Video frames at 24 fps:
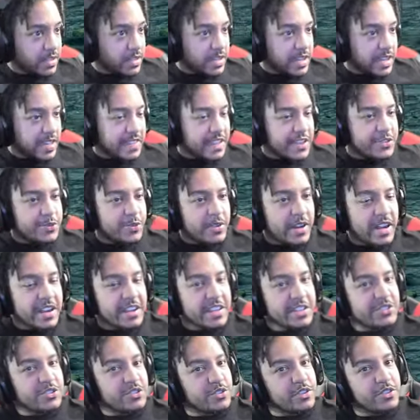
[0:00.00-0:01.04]
And that's what I
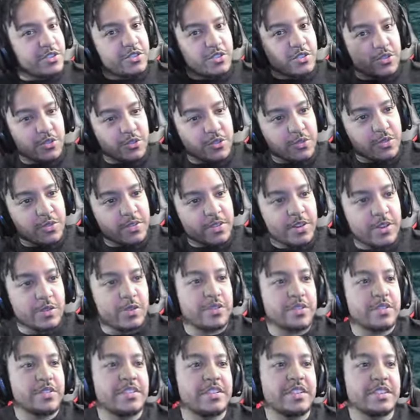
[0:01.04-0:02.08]
need you to do in
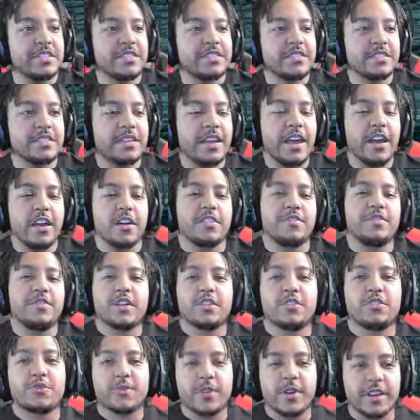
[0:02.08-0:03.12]
order to get out of
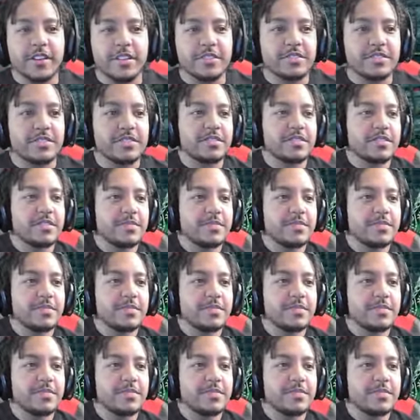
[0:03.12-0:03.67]
yellow ranks.